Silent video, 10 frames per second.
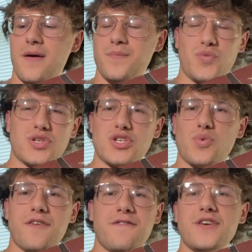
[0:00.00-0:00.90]
which is
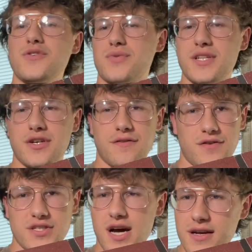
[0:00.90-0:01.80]
what feels really good
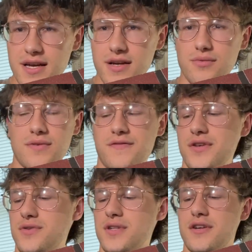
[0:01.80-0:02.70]
for tucking,
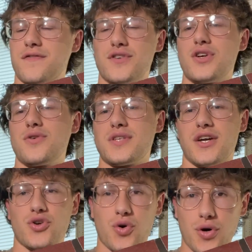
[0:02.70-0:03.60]
feels really good for toe
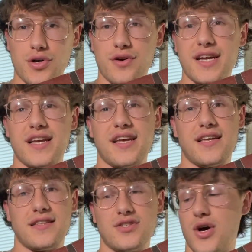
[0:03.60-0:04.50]
side cornering
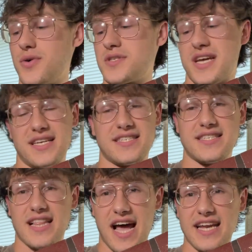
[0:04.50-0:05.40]
and toe side
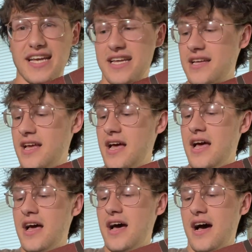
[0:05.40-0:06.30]
sliding.
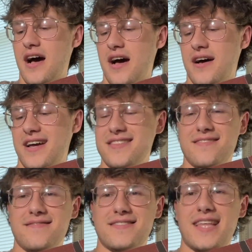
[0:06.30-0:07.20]

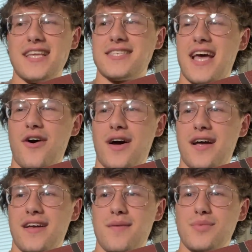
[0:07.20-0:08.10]
And that's how I am